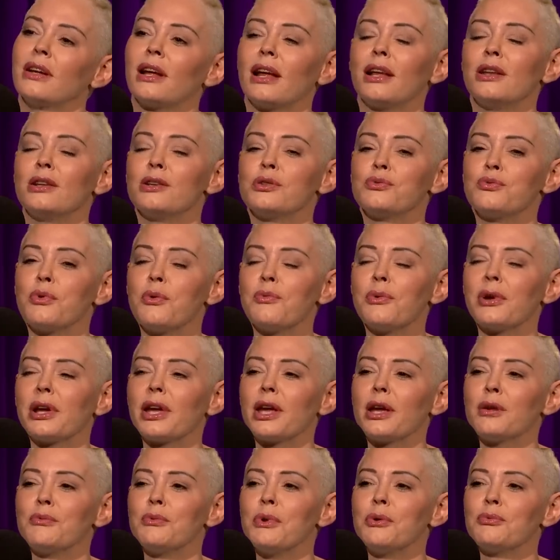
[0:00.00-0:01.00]
And this woman
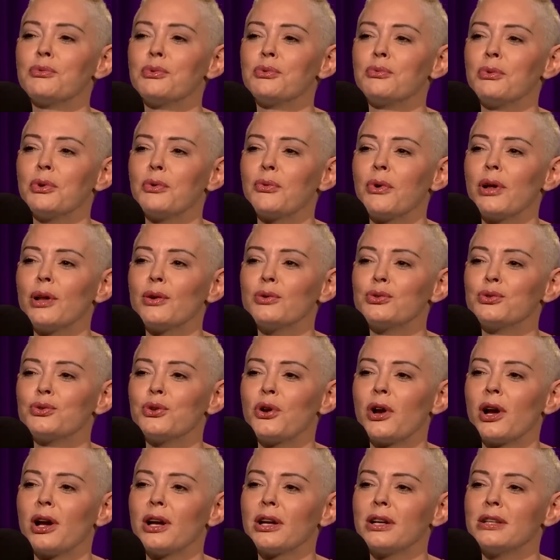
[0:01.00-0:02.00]
came up to me while I was
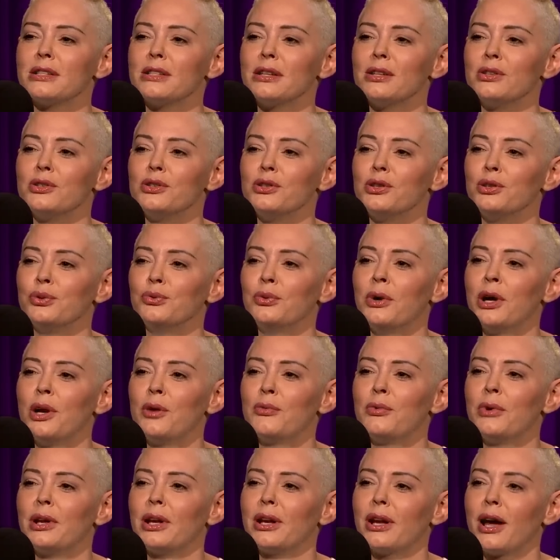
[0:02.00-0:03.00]
crying and said, "Do you want
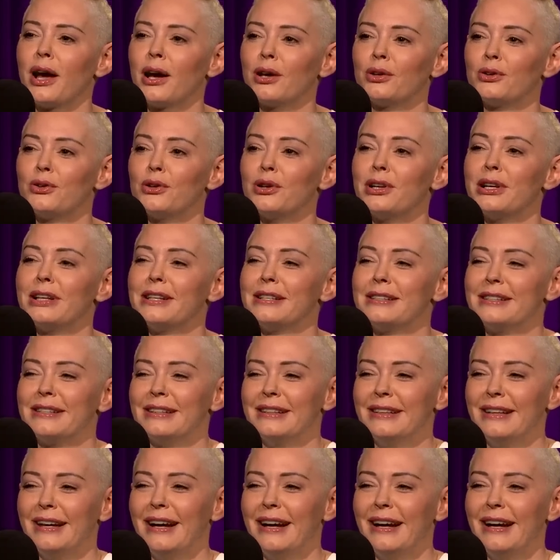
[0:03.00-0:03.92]
to be an actress?"